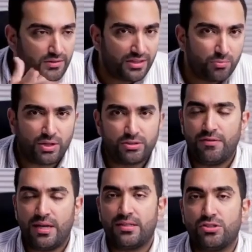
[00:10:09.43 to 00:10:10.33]
They want to
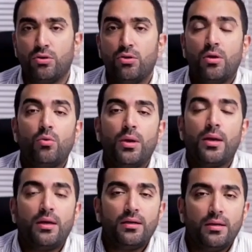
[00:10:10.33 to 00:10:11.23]
find the solution
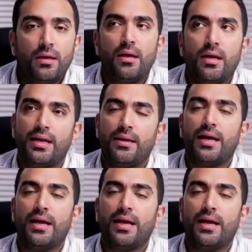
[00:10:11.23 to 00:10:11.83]
quickly. And